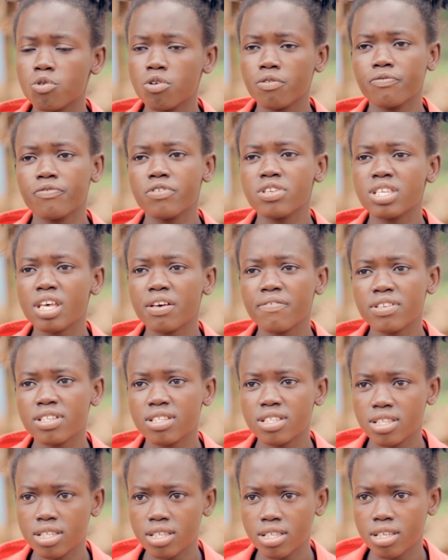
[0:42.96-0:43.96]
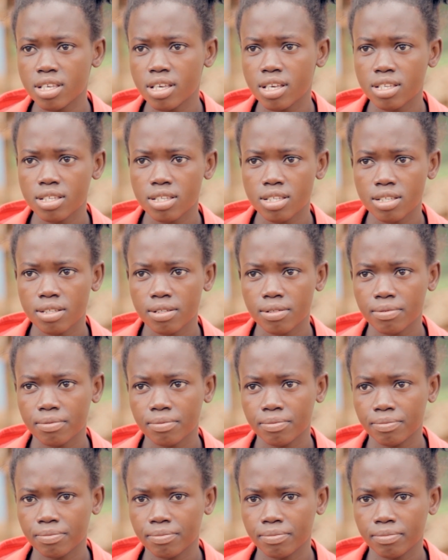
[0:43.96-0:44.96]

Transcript: We have 17 years.